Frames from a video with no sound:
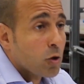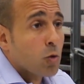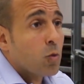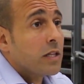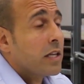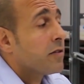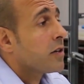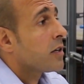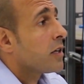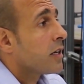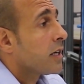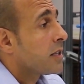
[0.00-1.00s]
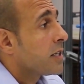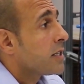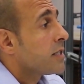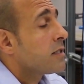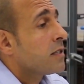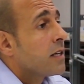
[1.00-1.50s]
or whatever it
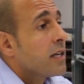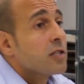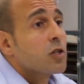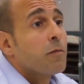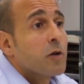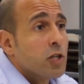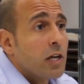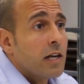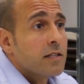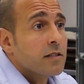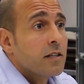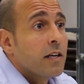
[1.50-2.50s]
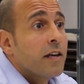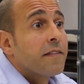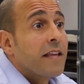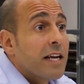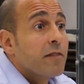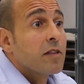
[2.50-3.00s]
is commercialized.
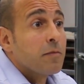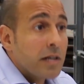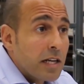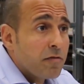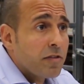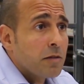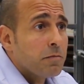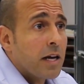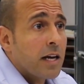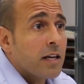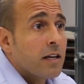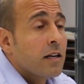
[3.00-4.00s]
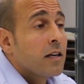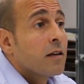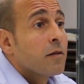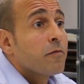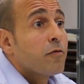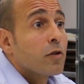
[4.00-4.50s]
They give them real feedback
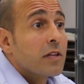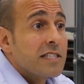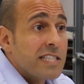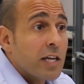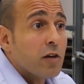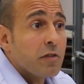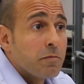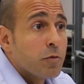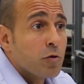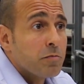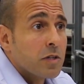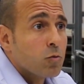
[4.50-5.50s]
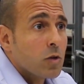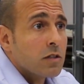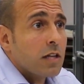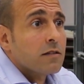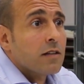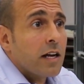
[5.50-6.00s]
for the sake of improvement. We're
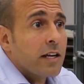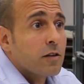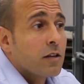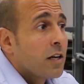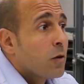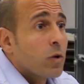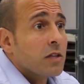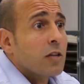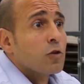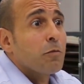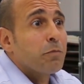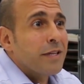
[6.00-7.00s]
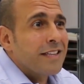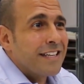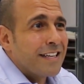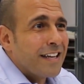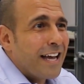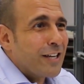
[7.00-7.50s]
not
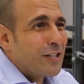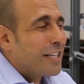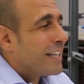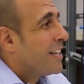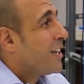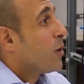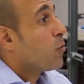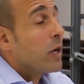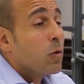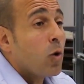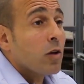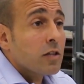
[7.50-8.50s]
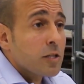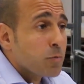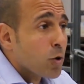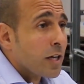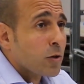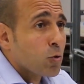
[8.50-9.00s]
competing actually. We want this
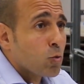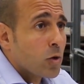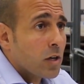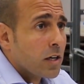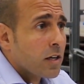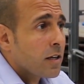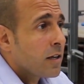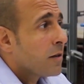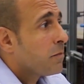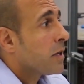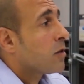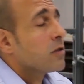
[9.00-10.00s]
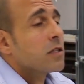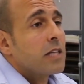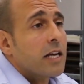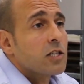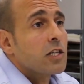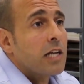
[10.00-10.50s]
product to work because it
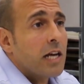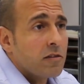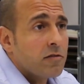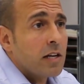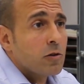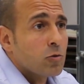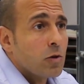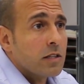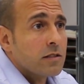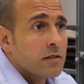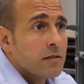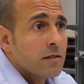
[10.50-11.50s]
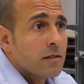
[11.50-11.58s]
actually adds value to us.